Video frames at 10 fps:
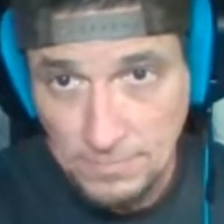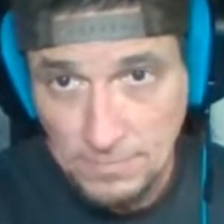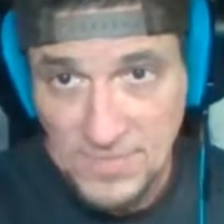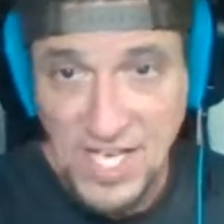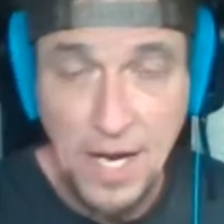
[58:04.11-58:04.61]

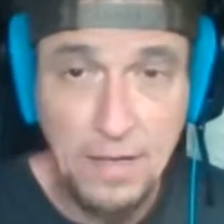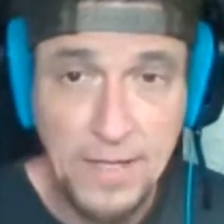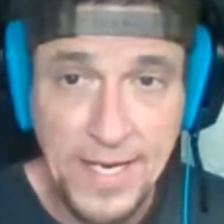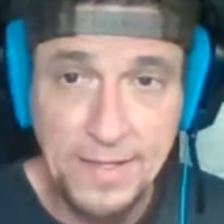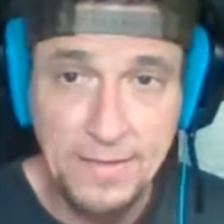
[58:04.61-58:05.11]

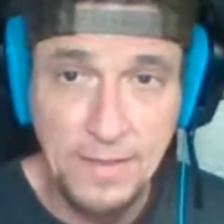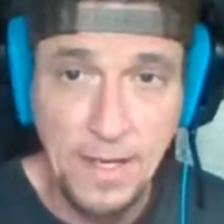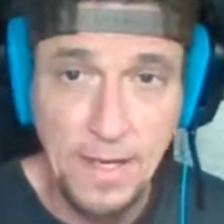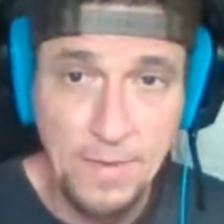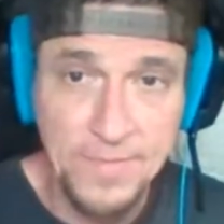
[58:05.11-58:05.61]

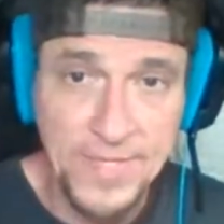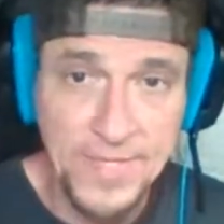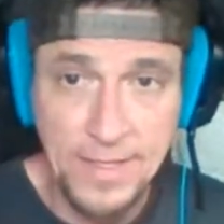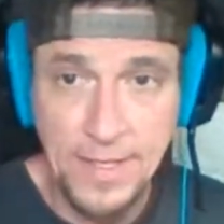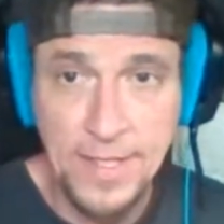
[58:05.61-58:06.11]
JLA,
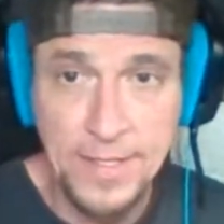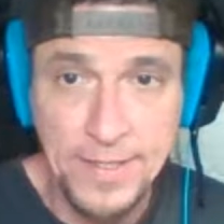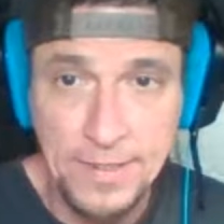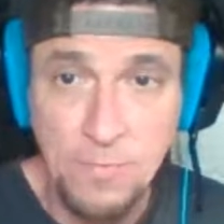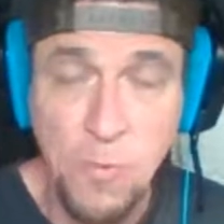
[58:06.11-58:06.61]
did, and
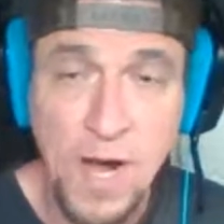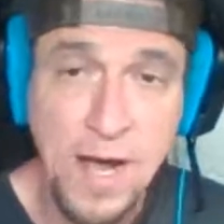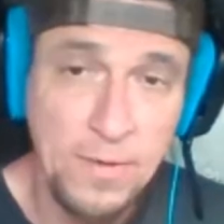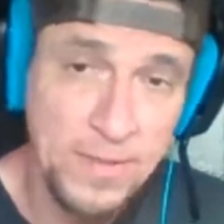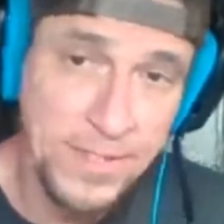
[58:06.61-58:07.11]
it's,
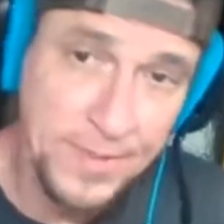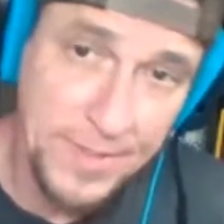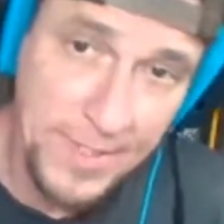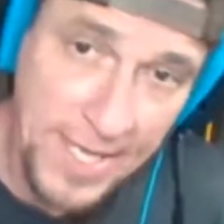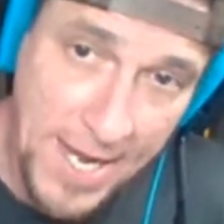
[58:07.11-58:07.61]
wow, dude,
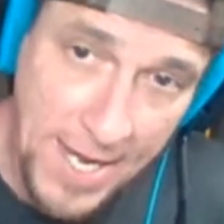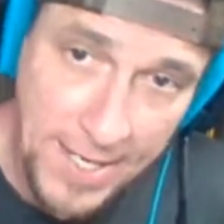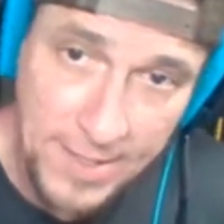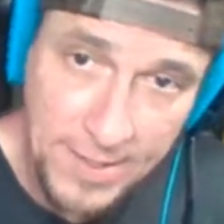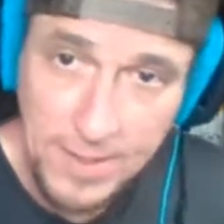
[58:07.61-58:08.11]
yeah.
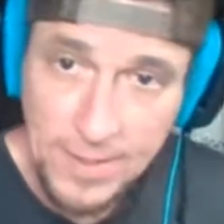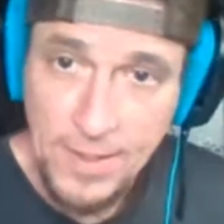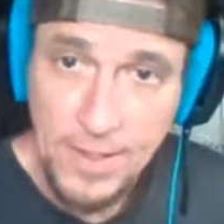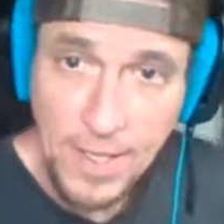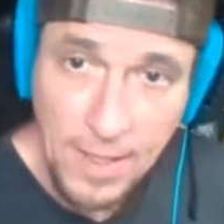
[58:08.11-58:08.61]

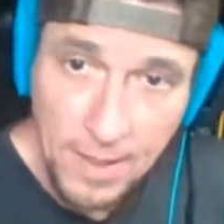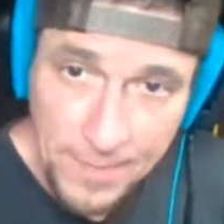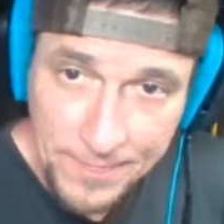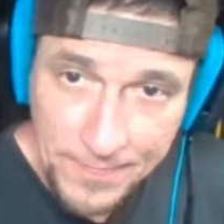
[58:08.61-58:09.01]
Um,